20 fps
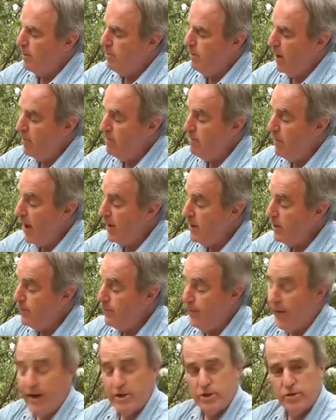by
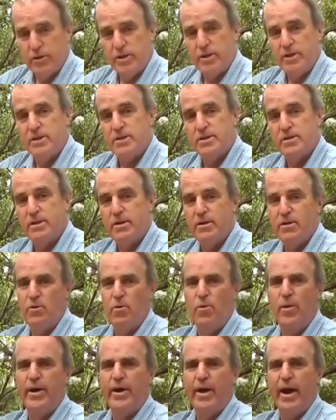manufacturing the
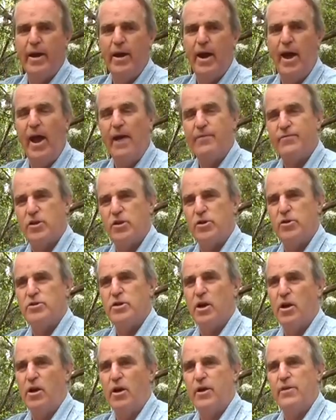steel, we're going to have to
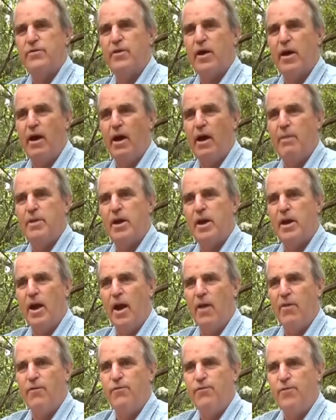use a lot of carbon and
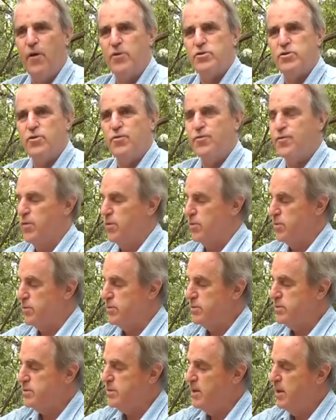other fossil
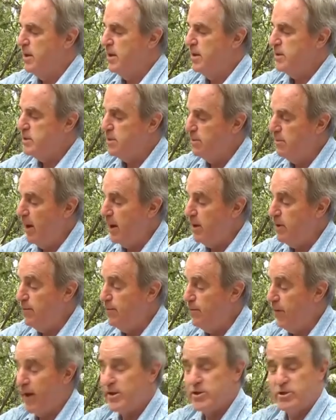fuels to
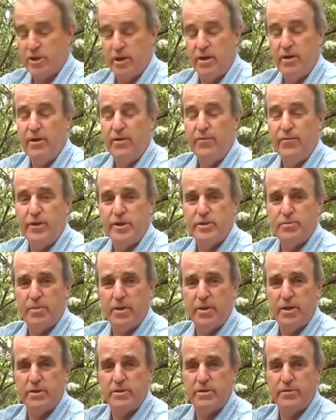manufacture this
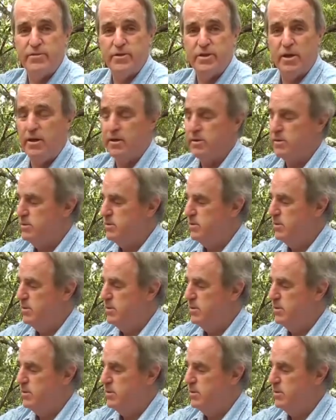piece of steel.